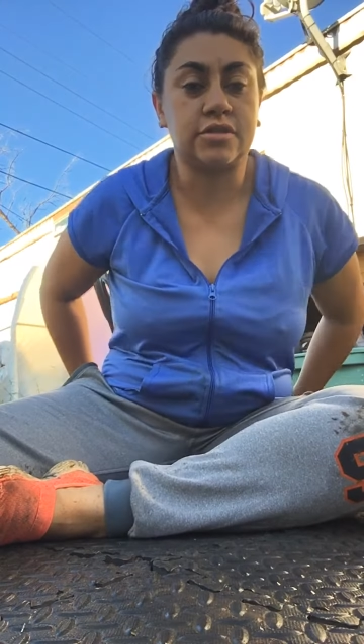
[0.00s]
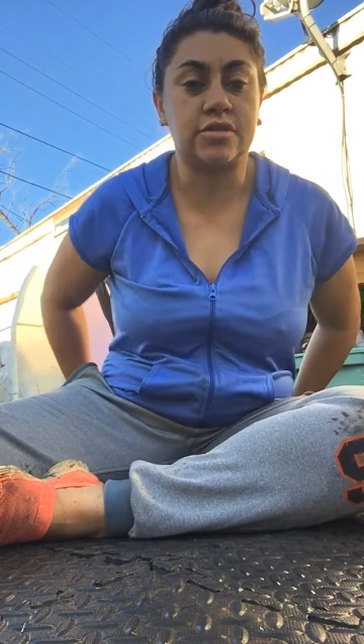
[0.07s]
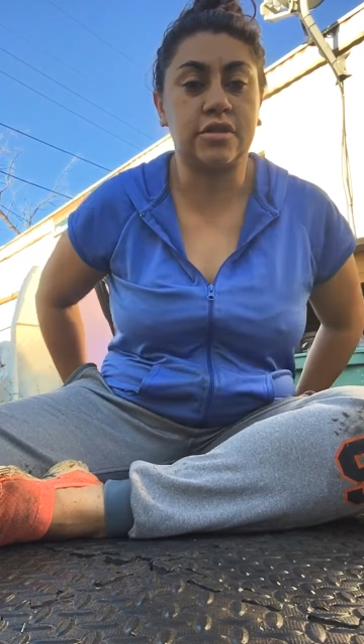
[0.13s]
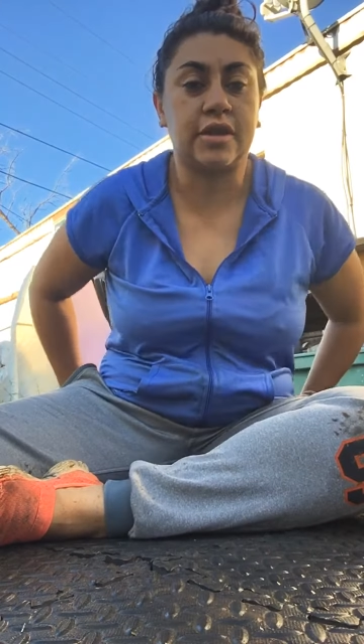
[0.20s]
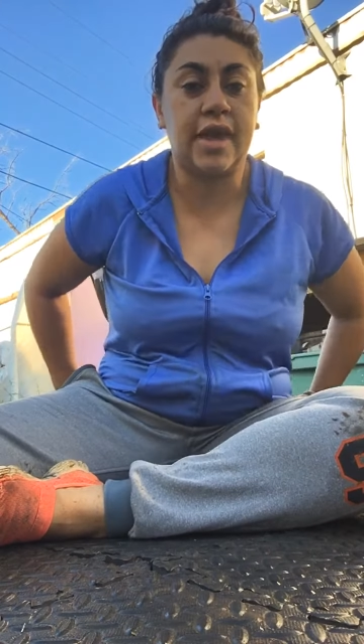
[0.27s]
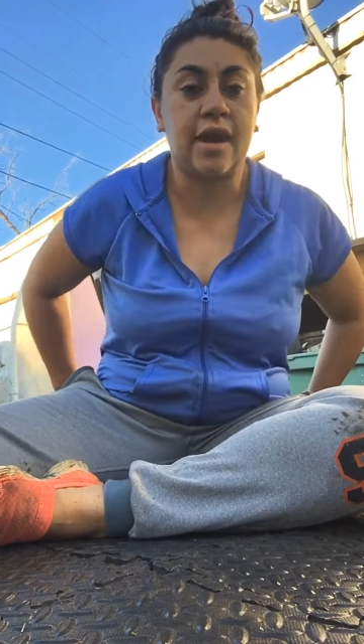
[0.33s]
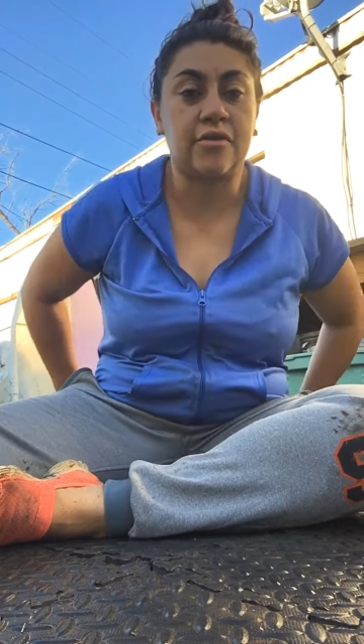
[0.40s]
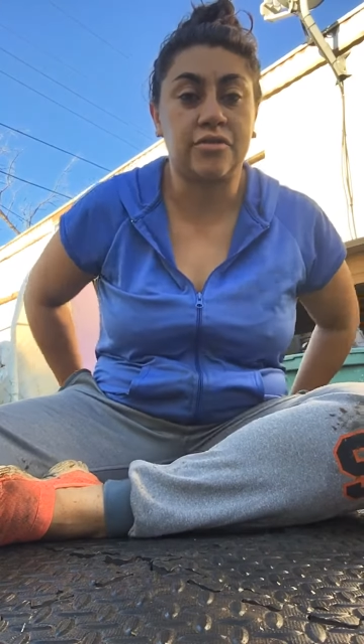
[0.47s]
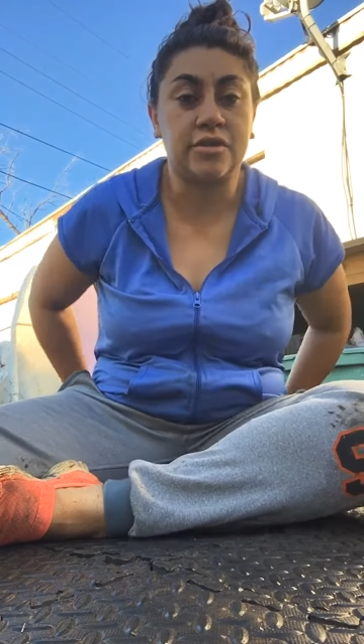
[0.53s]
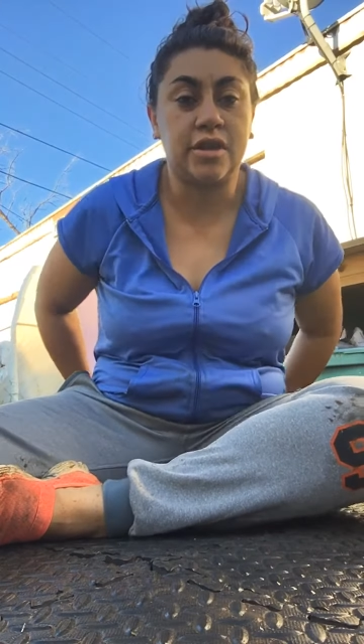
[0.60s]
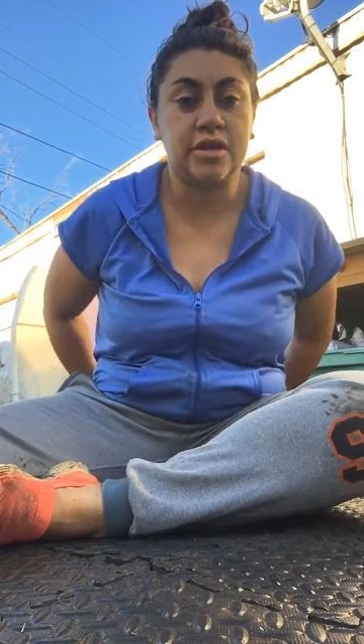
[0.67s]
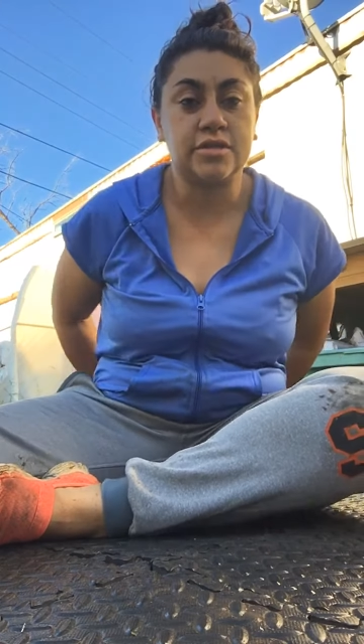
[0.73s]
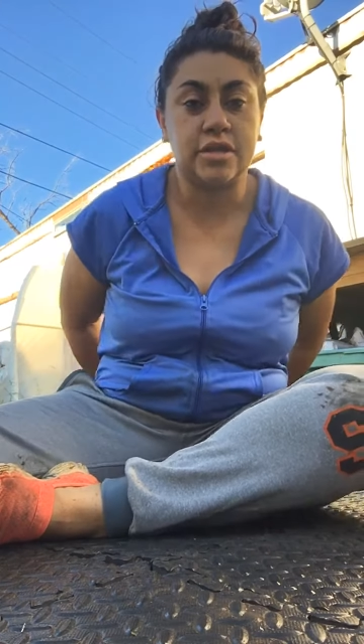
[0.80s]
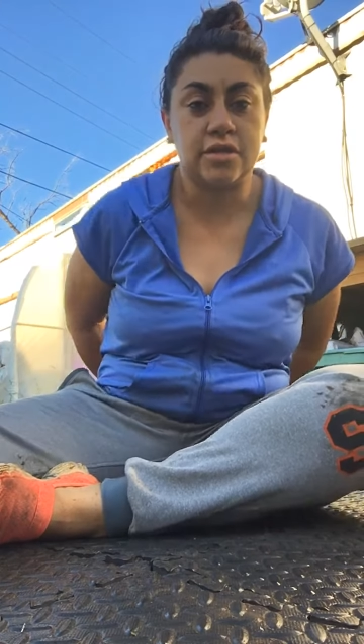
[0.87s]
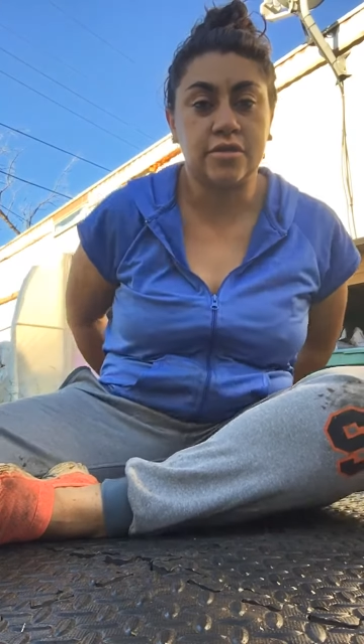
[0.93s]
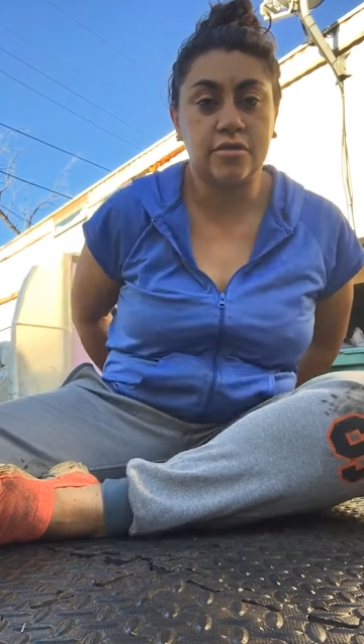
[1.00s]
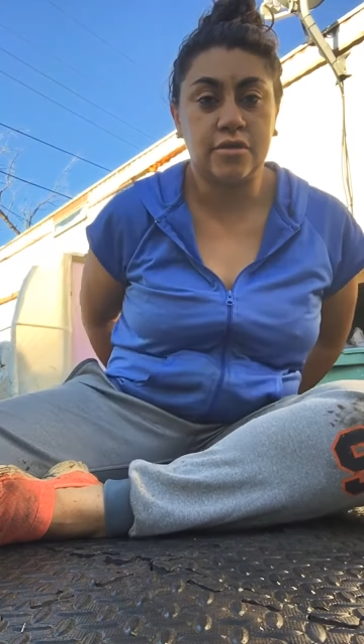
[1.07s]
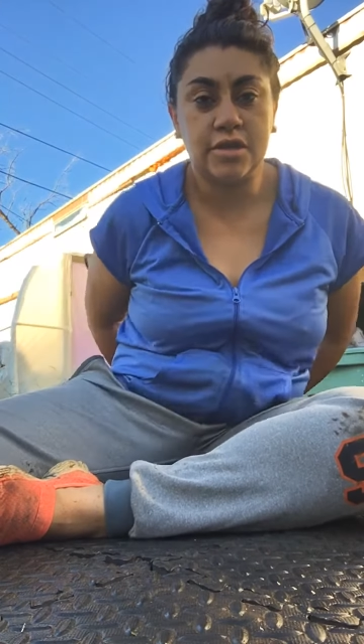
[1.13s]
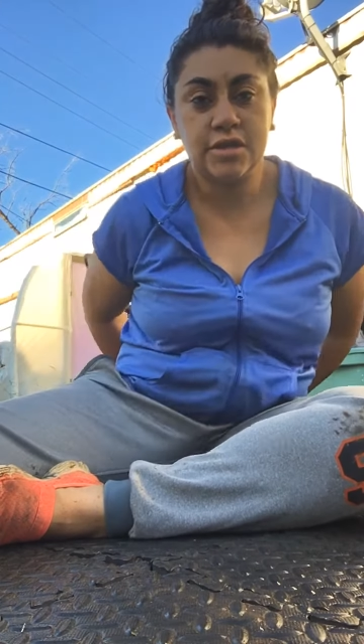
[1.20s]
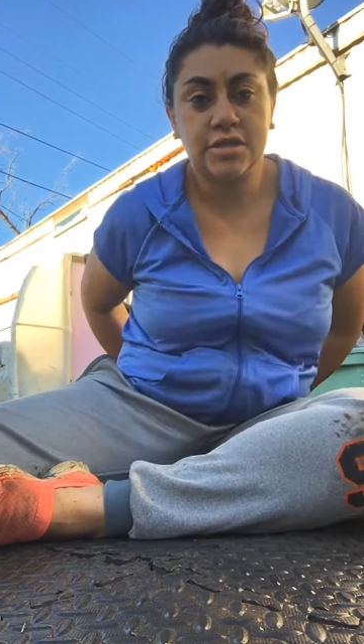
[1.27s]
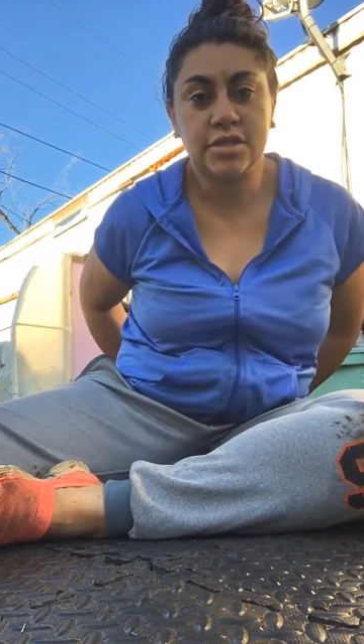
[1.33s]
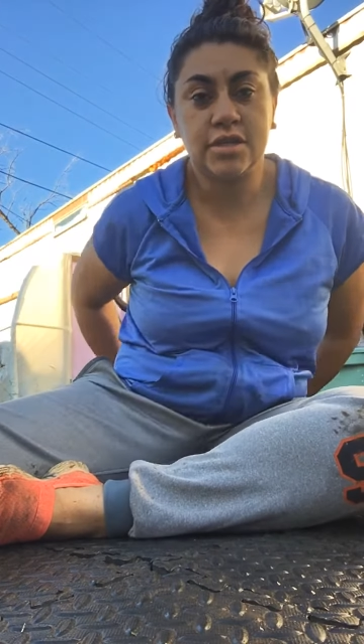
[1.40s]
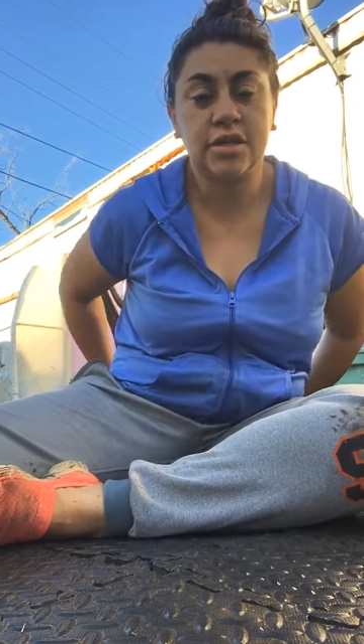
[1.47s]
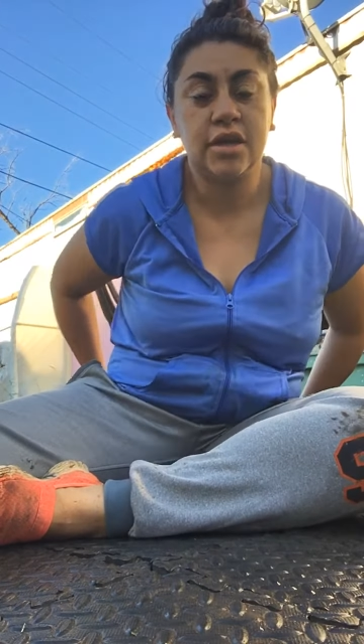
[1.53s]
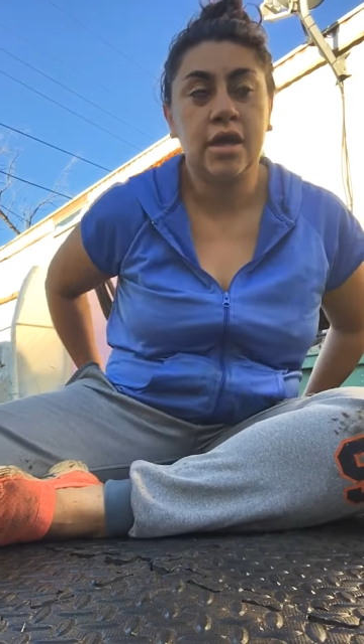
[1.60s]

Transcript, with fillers: gonna count the days I do it.